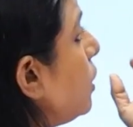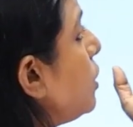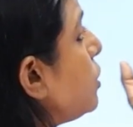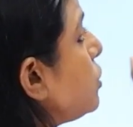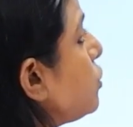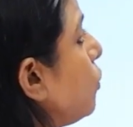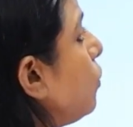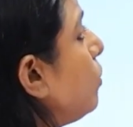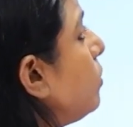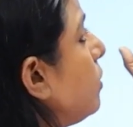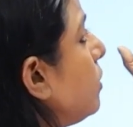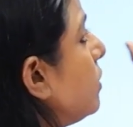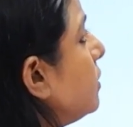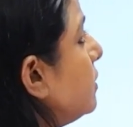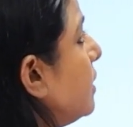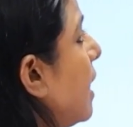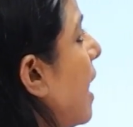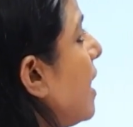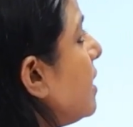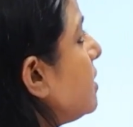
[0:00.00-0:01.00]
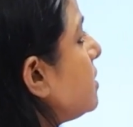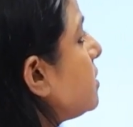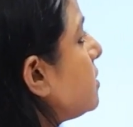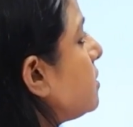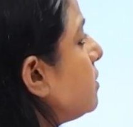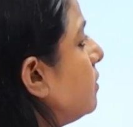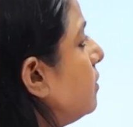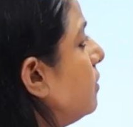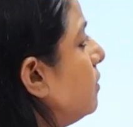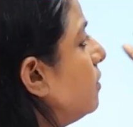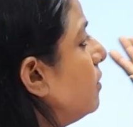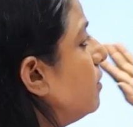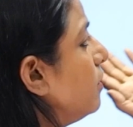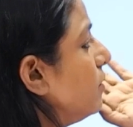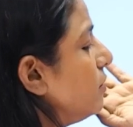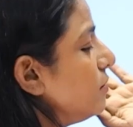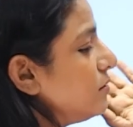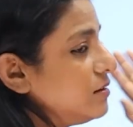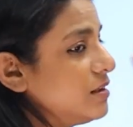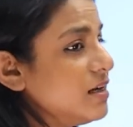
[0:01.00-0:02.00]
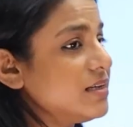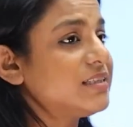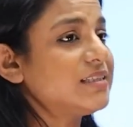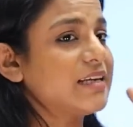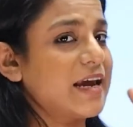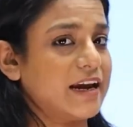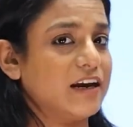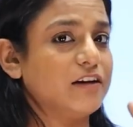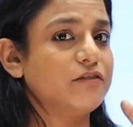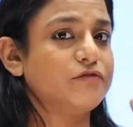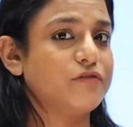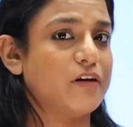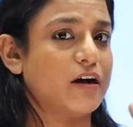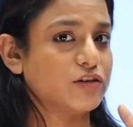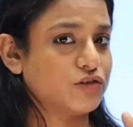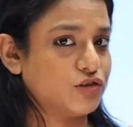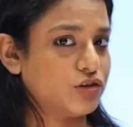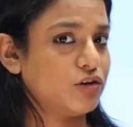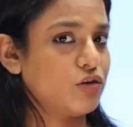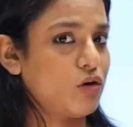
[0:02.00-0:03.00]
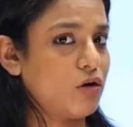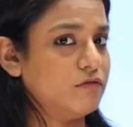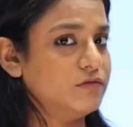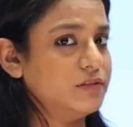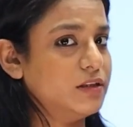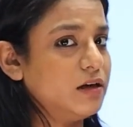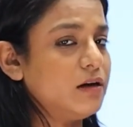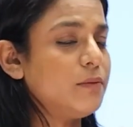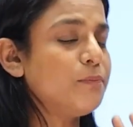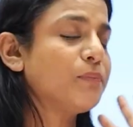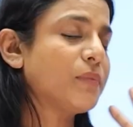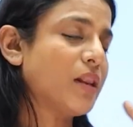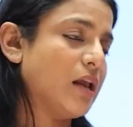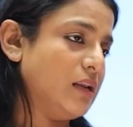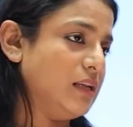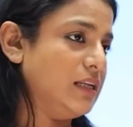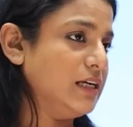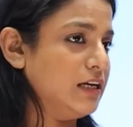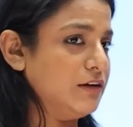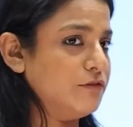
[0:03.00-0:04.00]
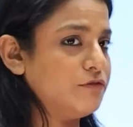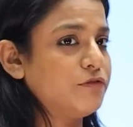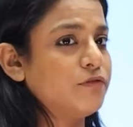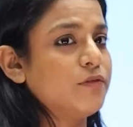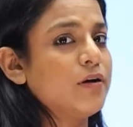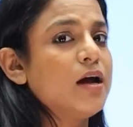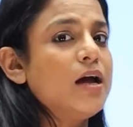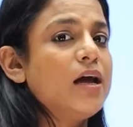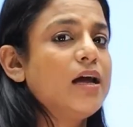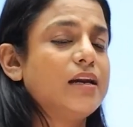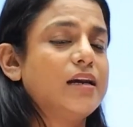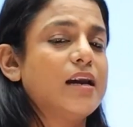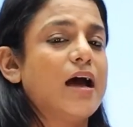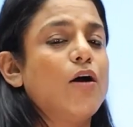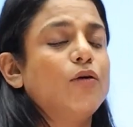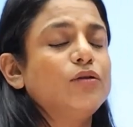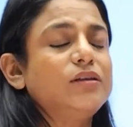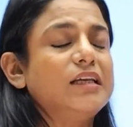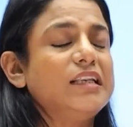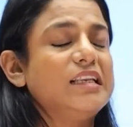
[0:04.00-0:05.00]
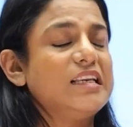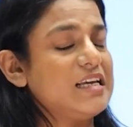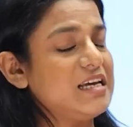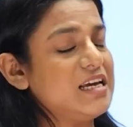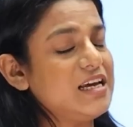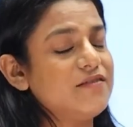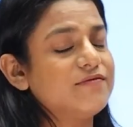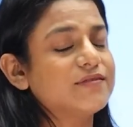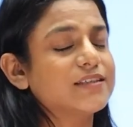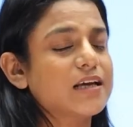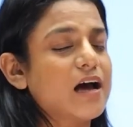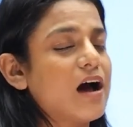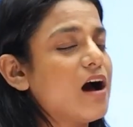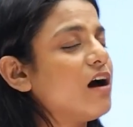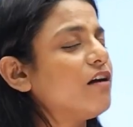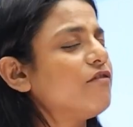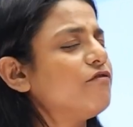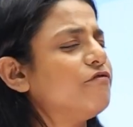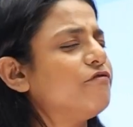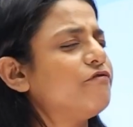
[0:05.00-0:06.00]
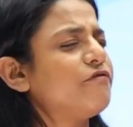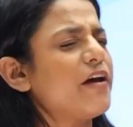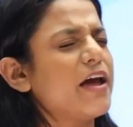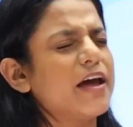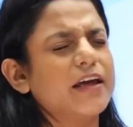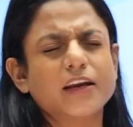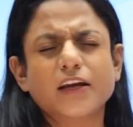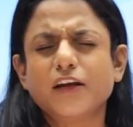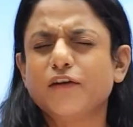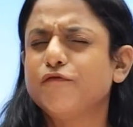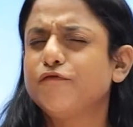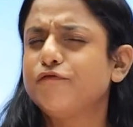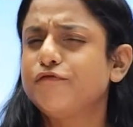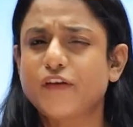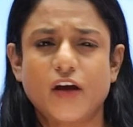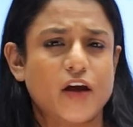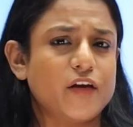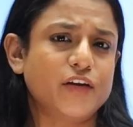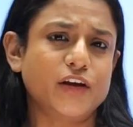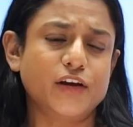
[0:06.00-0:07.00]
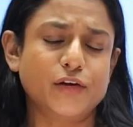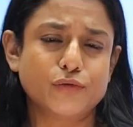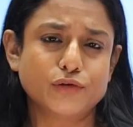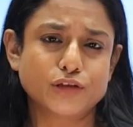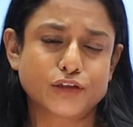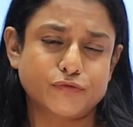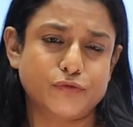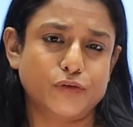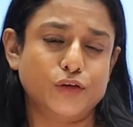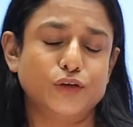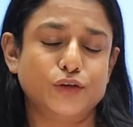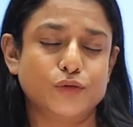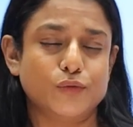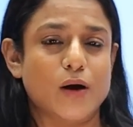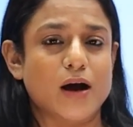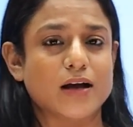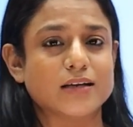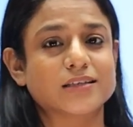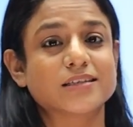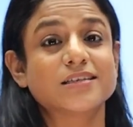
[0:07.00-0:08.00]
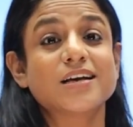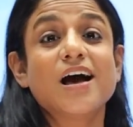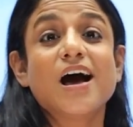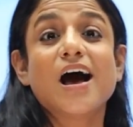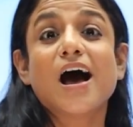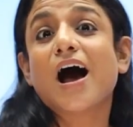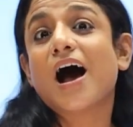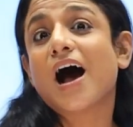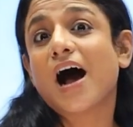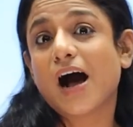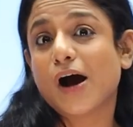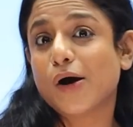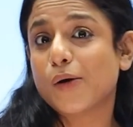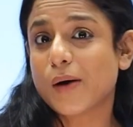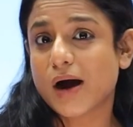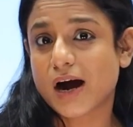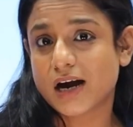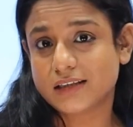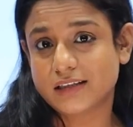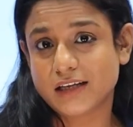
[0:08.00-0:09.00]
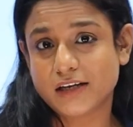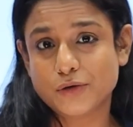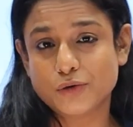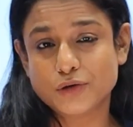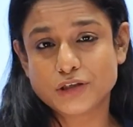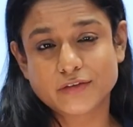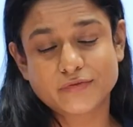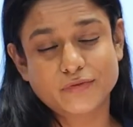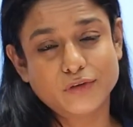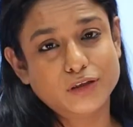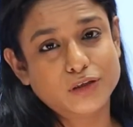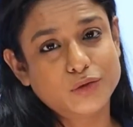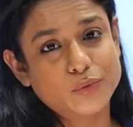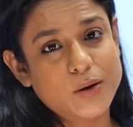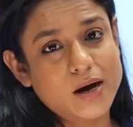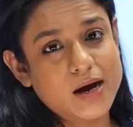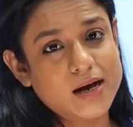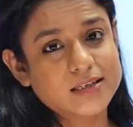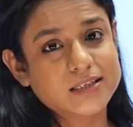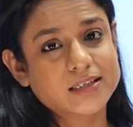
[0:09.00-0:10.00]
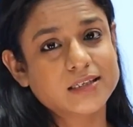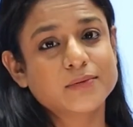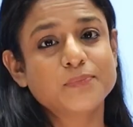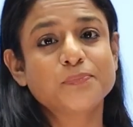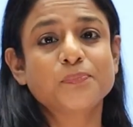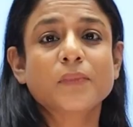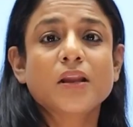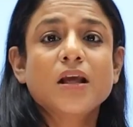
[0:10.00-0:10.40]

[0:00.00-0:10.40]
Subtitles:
So that's the second function of the leaf. Now the leaves are very, very useful to us. How are they useful to us?